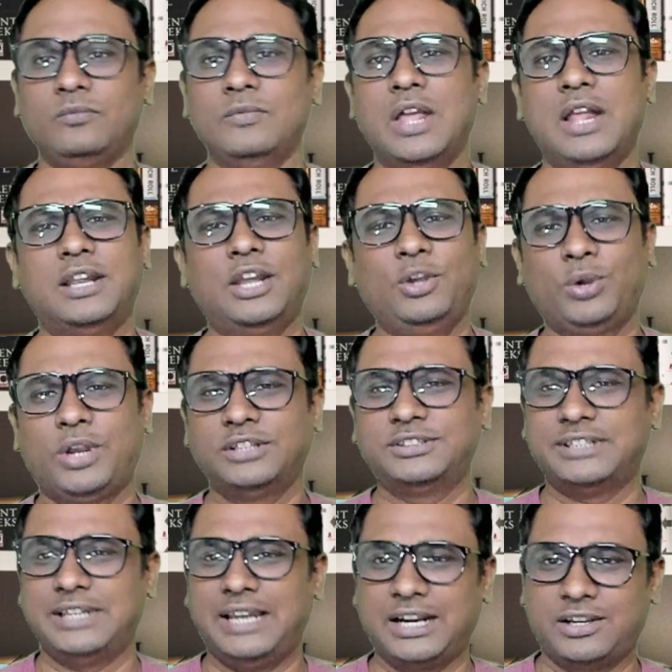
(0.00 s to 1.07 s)
Now you can
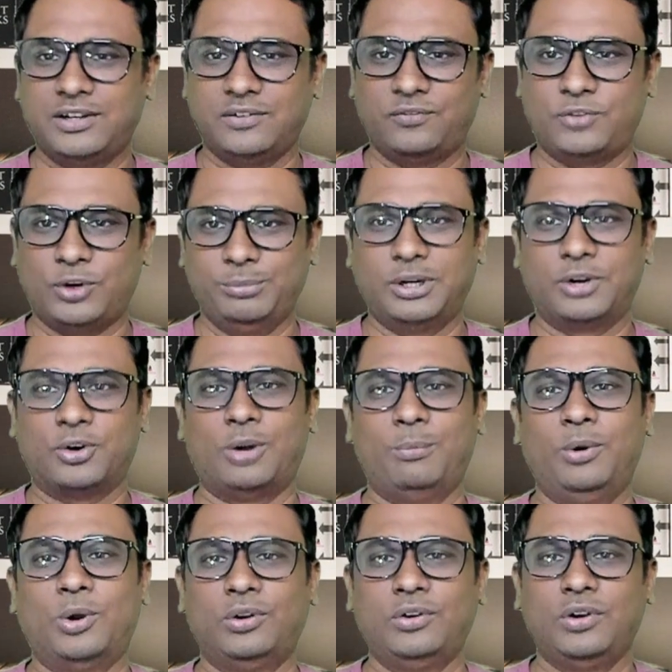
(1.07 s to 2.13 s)
select from the drop
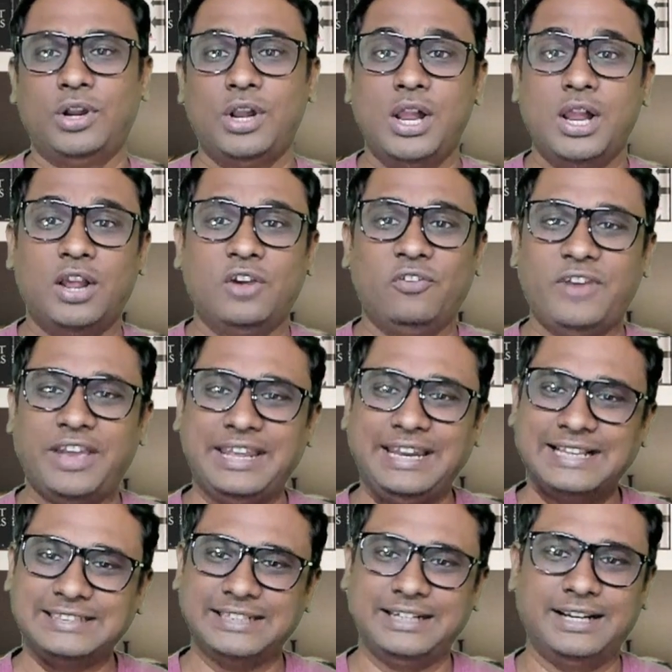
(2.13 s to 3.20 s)
down
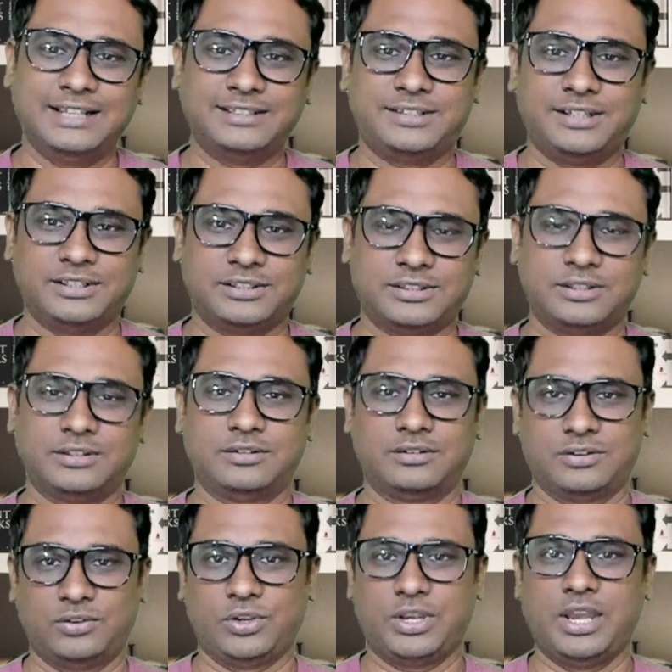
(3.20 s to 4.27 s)
various industries,
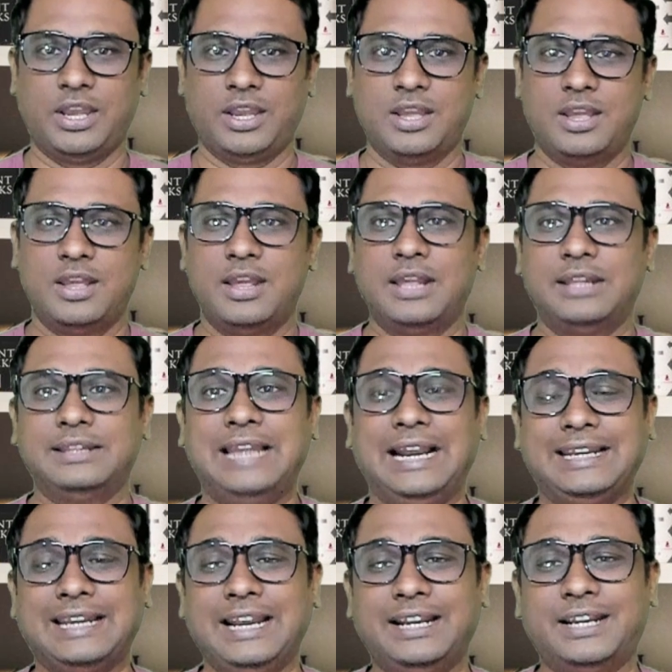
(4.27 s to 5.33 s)
okay,
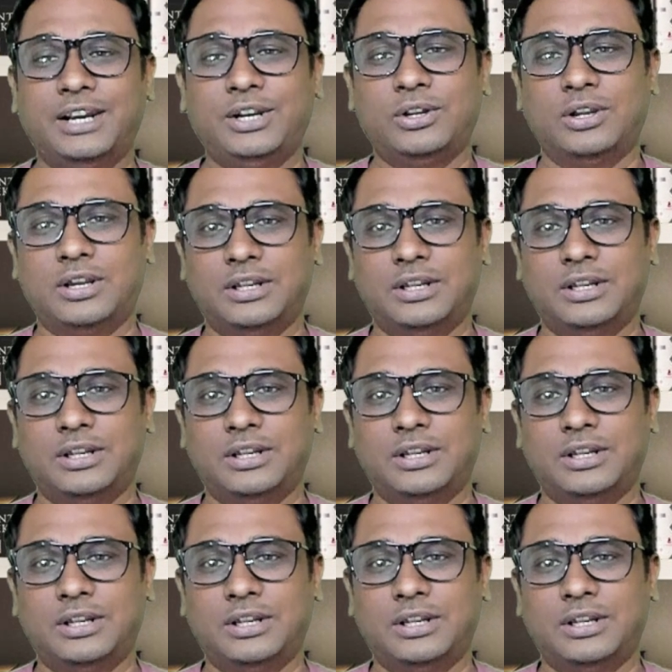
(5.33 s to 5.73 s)
that catered,